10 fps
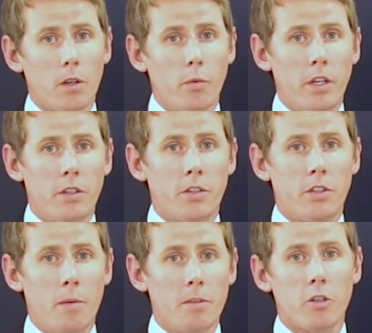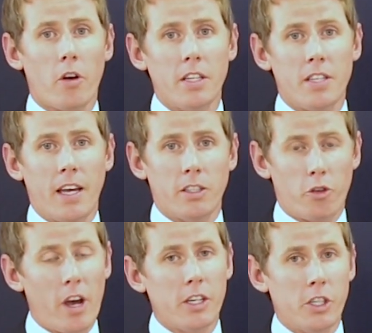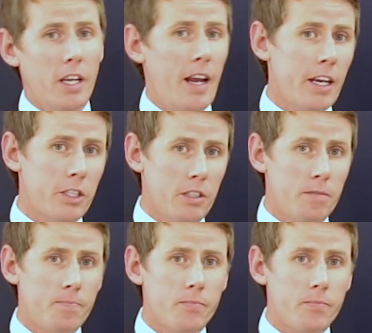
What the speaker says: which demonstrates our strategy in action.